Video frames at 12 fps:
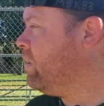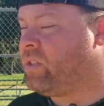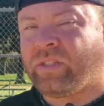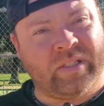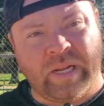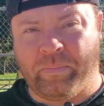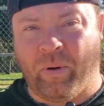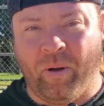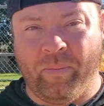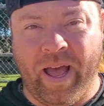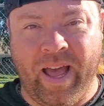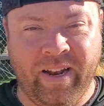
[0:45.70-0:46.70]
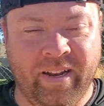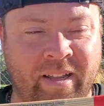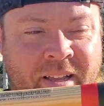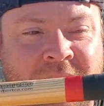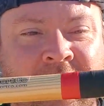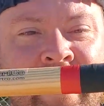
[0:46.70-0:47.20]
stickball bat.
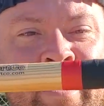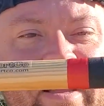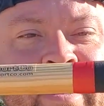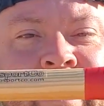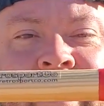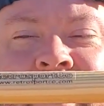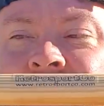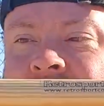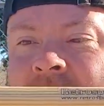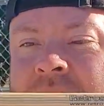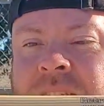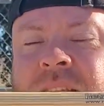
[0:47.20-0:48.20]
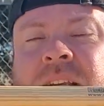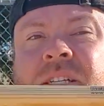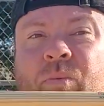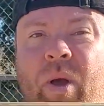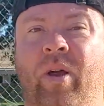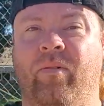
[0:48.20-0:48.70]
This thing
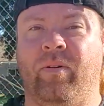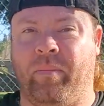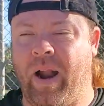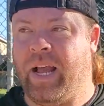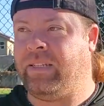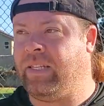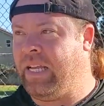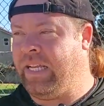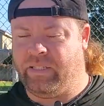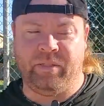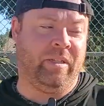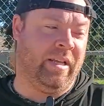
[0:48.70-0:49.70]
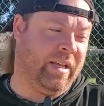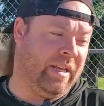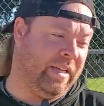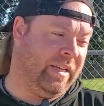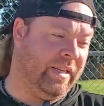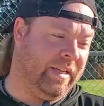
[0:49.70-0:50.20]
is way overpriced. It's
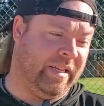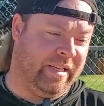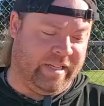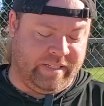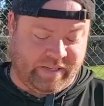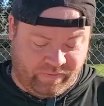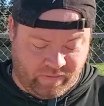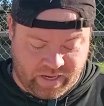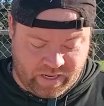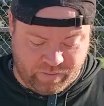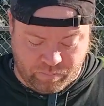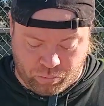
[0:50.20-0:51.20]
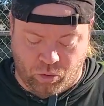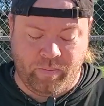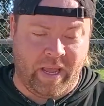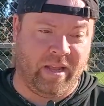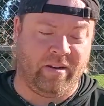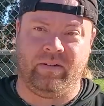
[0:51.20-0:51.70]
a freaking
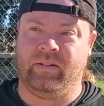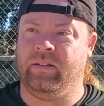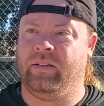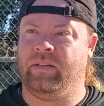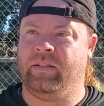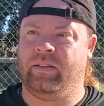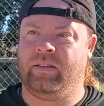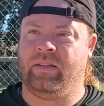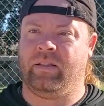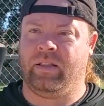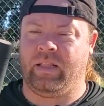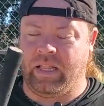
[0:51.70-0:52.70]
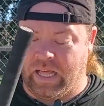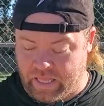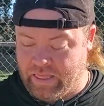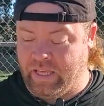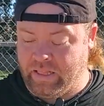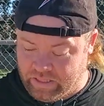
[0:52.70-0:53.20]
broom handle.
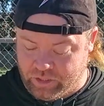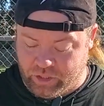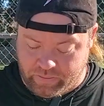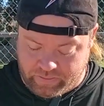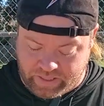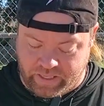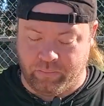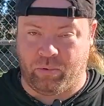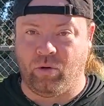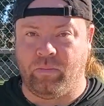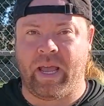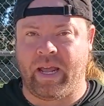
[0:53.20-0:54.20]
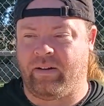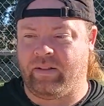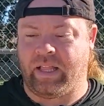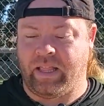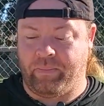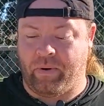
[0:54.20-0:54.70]
I think legitimately a broom handle
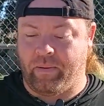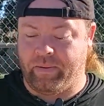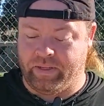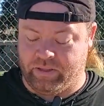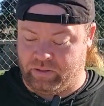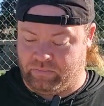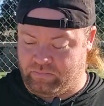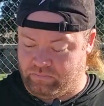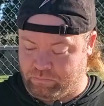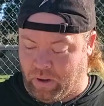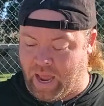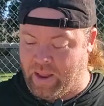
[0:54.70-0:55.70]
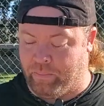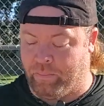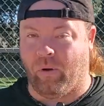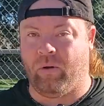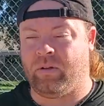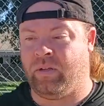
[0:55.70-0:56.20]
that they probably just buy in
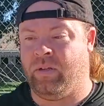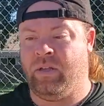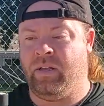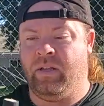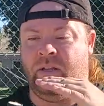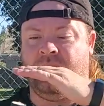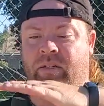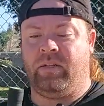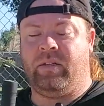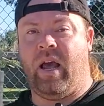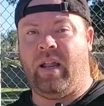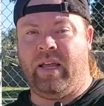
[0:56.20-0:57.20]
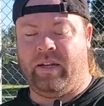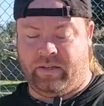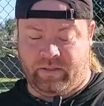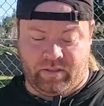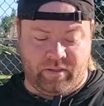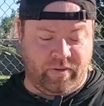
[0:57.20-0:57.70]
bulk, cut it
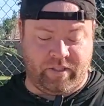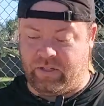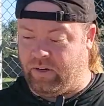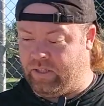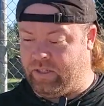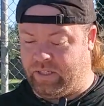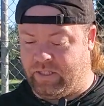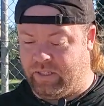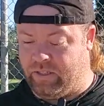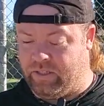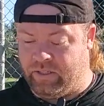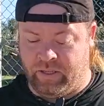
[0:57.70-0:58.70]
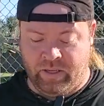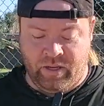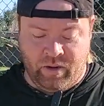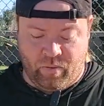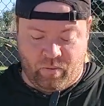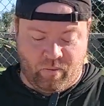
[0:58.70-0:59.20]
so it's 36 inches,
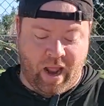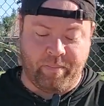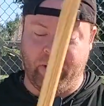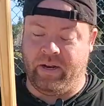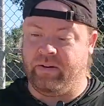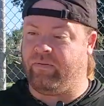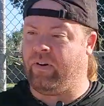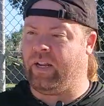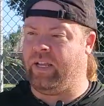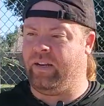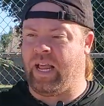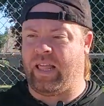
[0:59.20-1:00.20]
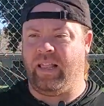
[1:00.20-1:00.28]
wrap it in freaking